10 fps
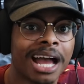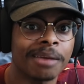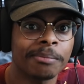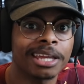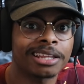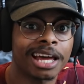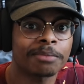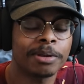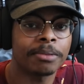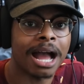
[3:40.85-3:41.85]
I made a lot of
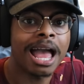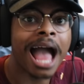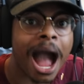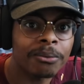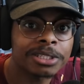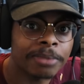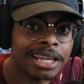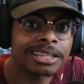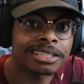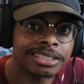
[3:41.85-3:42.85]
people I was
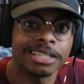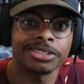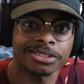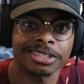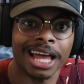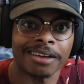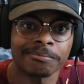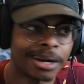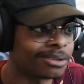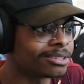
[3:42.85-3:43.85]
making the teachers laugh,
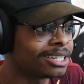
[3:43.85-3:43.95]
bro.